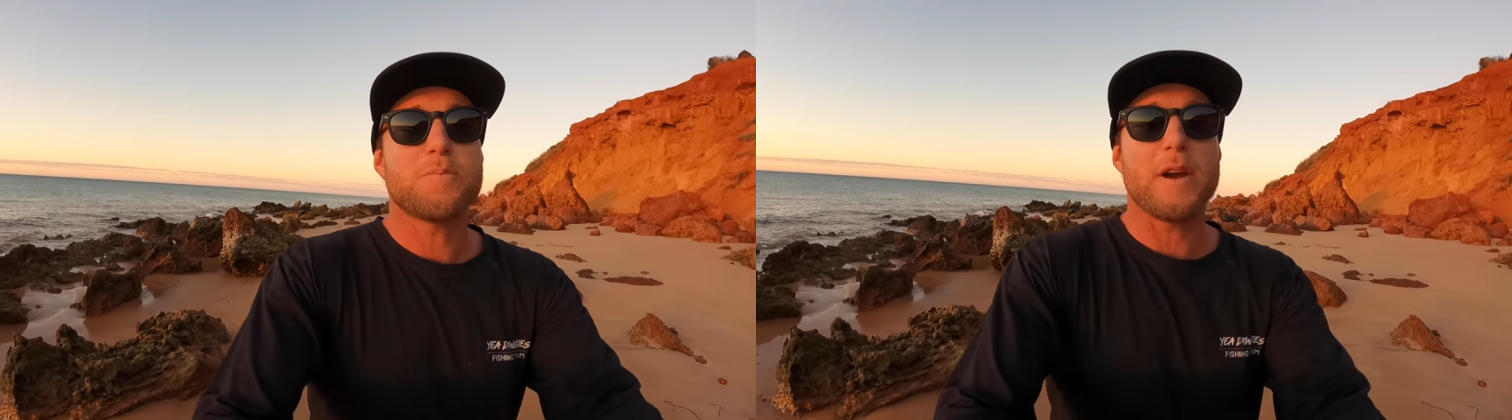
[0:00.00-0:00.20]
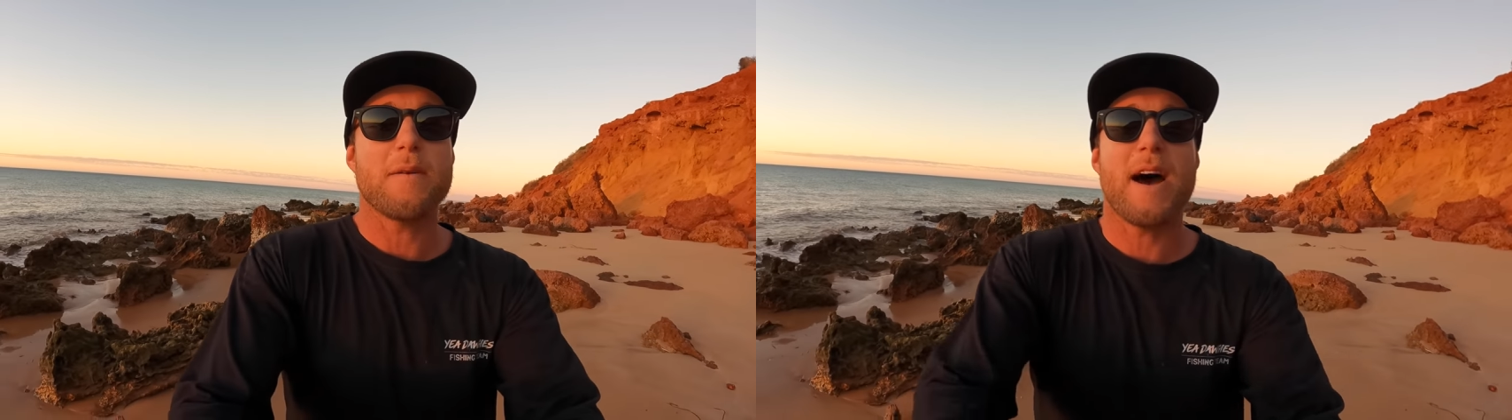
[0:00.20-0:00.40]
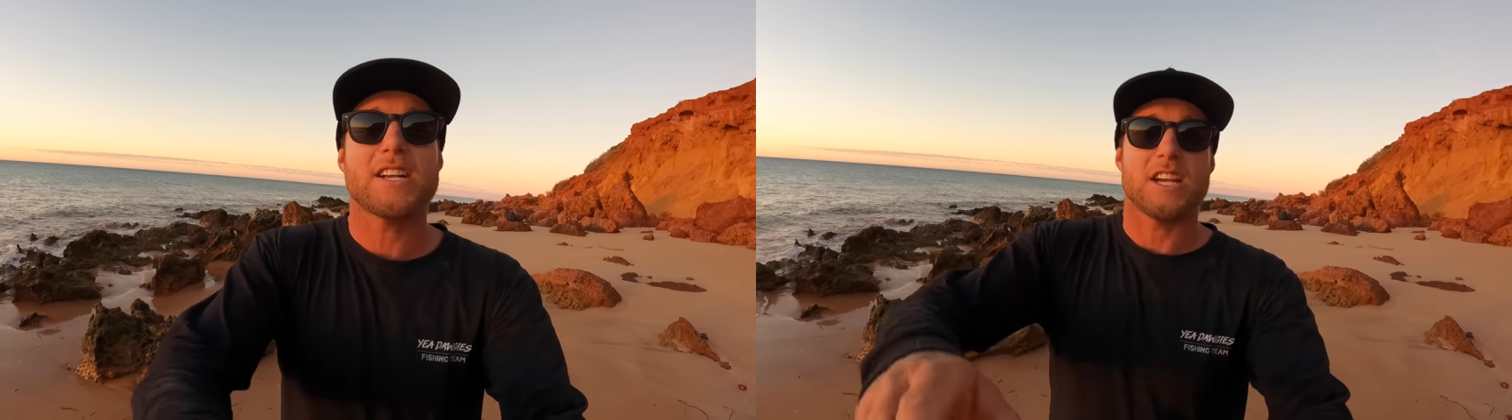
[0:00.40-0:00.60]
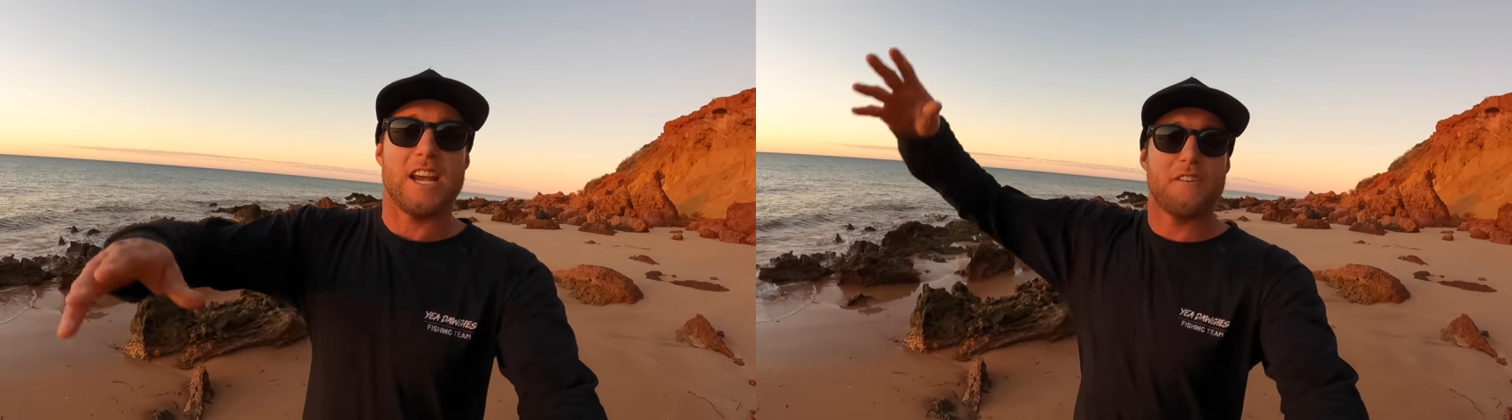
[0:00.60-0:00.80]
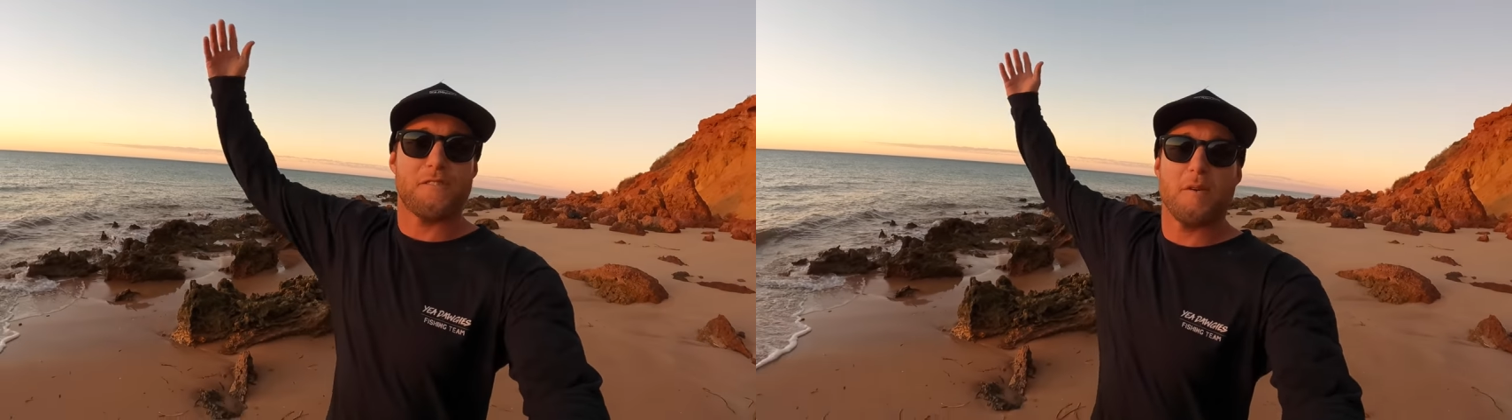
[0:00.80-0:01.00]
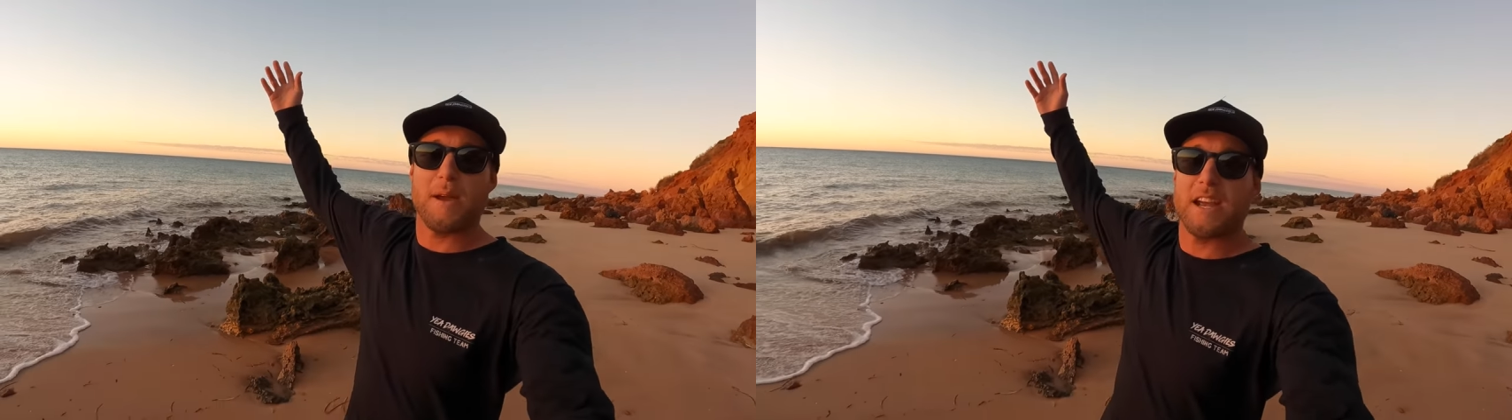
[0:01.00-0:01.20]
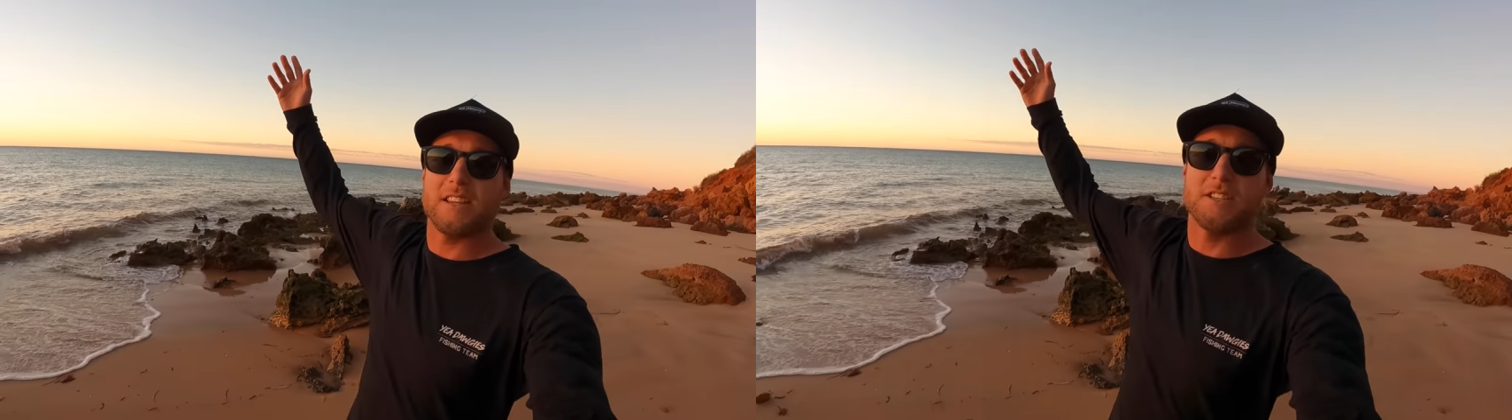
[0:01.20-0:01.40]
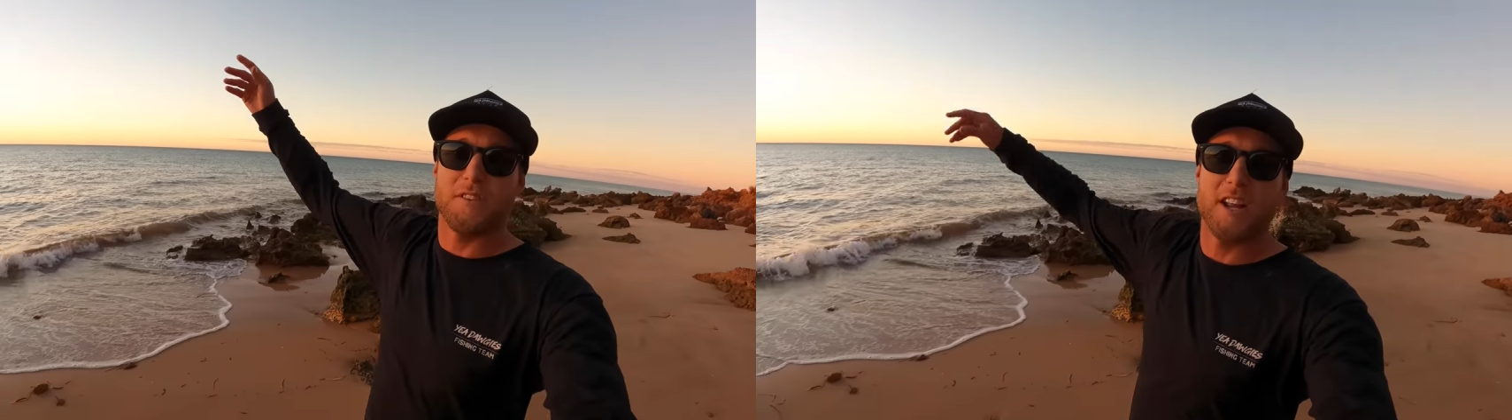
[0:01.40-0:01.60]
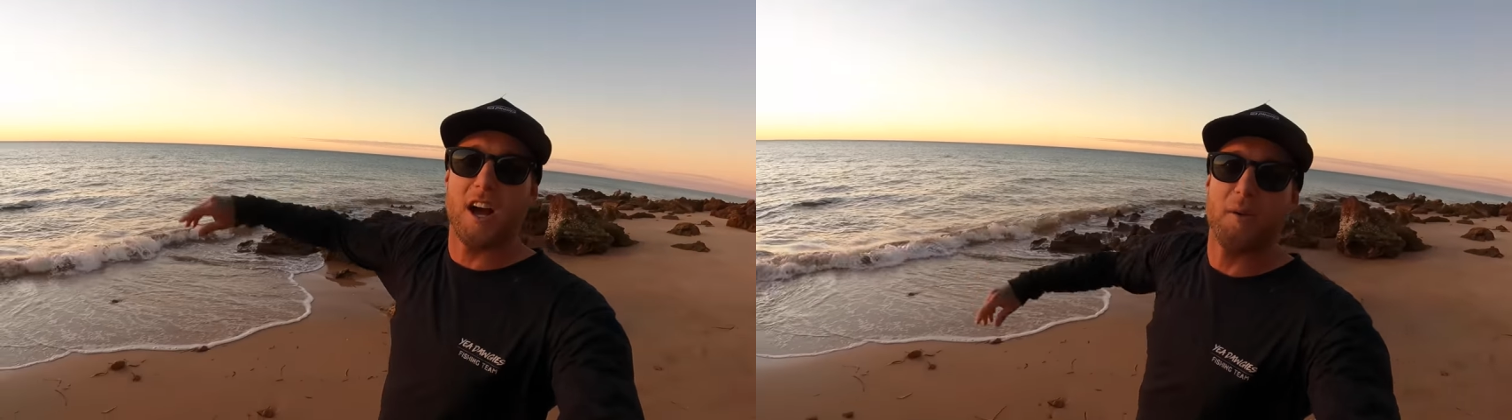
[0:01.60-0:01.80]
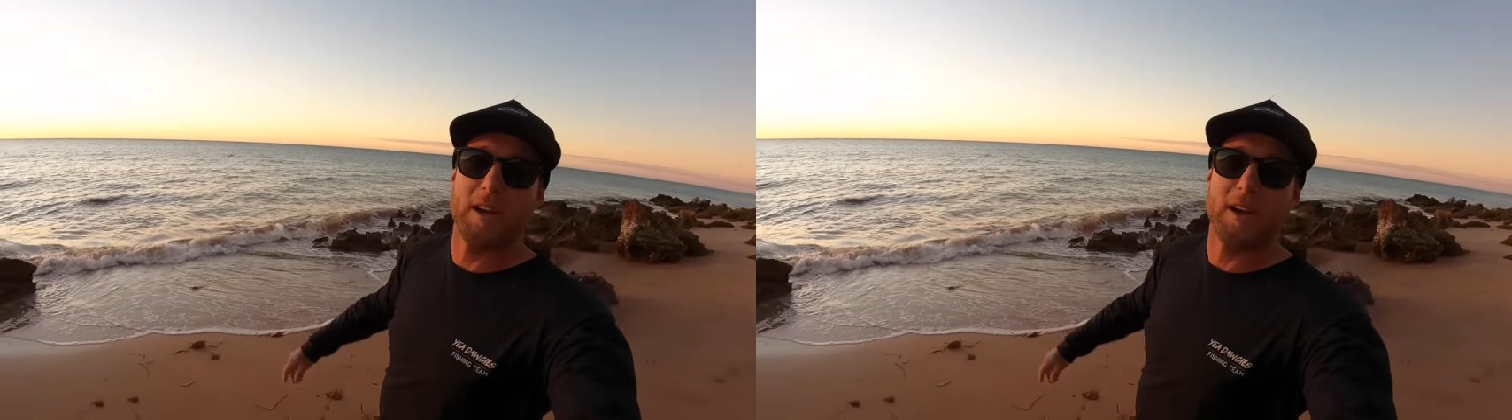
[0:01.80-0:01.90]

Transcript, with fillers: pretty much it from me in this video.